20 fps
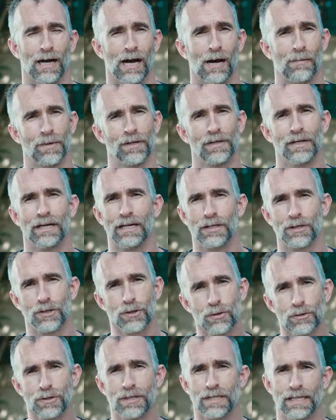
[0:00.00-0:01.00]
You need
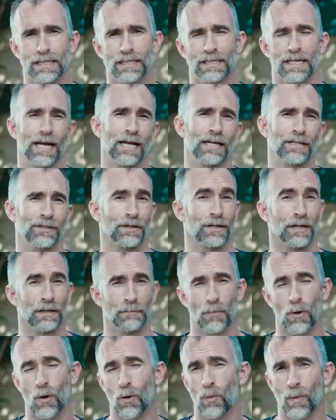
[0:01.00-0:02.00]
2 C-stands, you
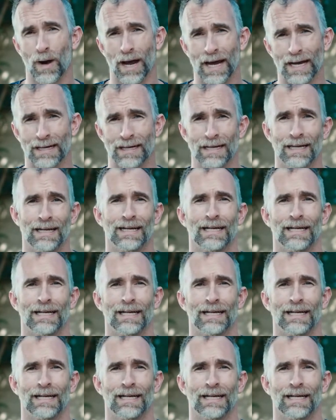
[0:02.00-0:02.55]
need more weight,